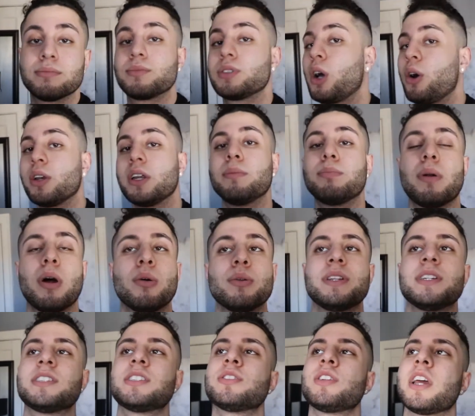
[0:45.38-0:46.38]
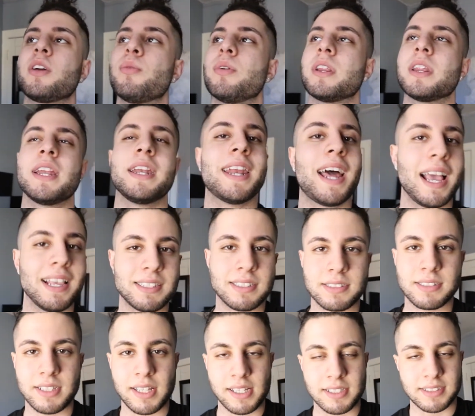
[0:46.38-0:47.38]
Tony, bro, this is like one of the
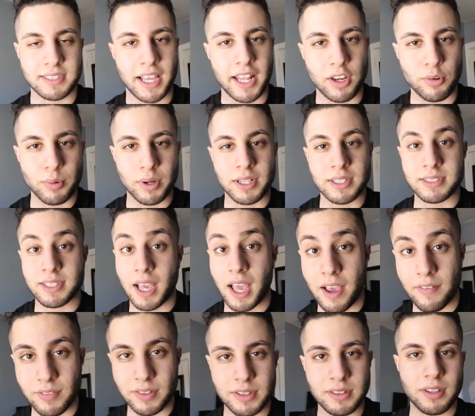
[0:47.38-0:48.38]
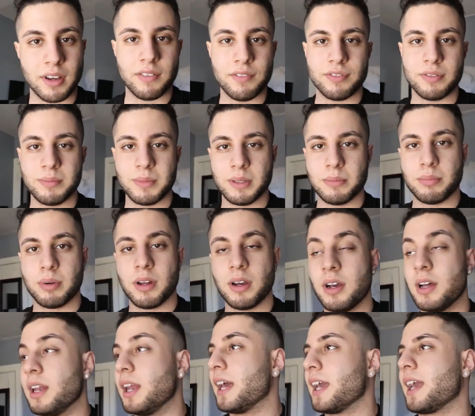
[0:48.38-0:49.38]
nicest things anyone has ever done for me,
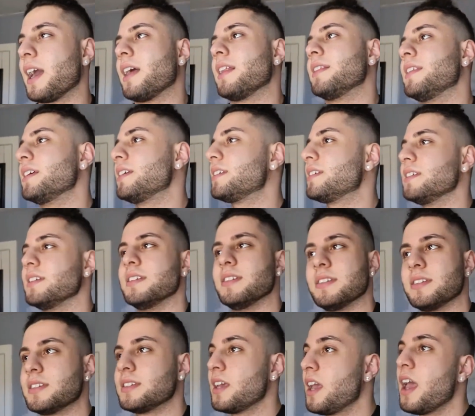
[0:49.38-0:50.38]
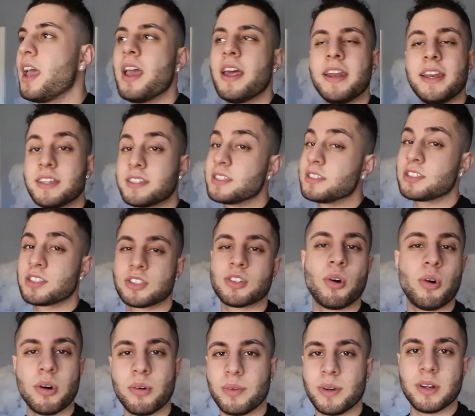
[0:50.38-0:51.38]
bro. Like, this is
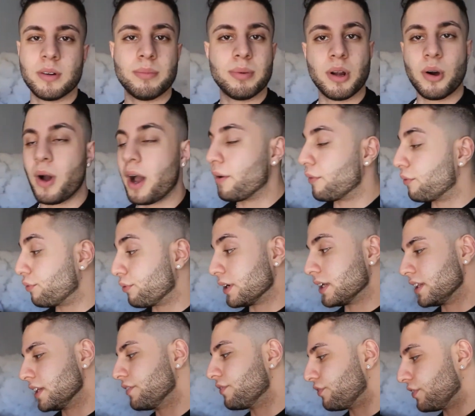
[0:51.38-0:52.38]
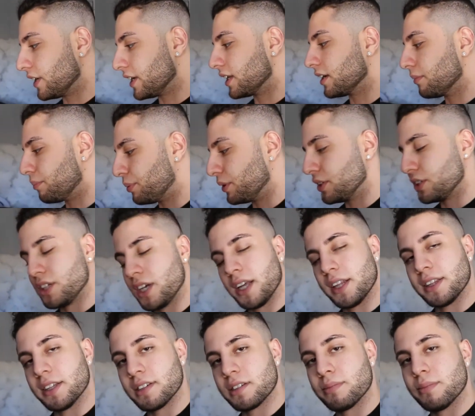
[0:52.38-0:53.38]
so unreal, bro. I really freaking
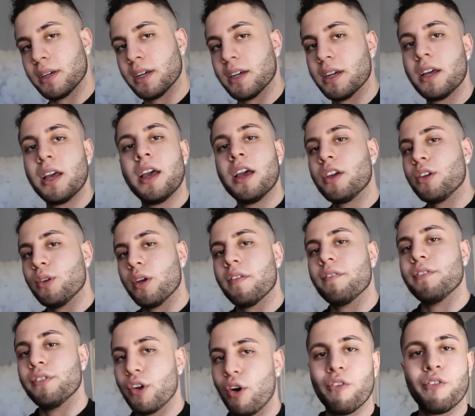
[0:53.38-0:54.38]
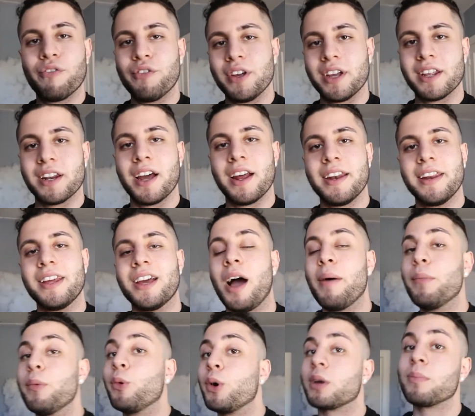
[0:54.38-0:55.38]
appreciate this, man. You have no freaking idea.
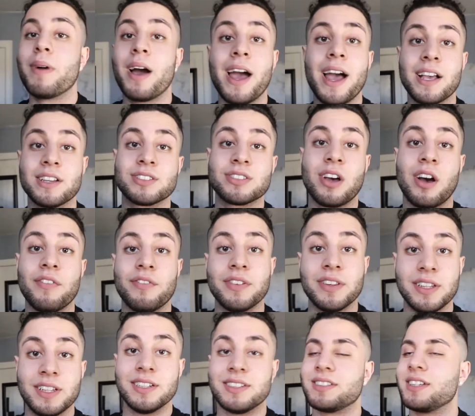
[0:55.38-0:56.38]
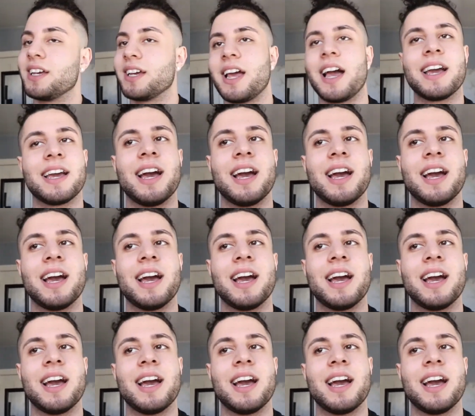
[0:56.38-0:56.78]
I'm gonna work my ass off for this. Like, I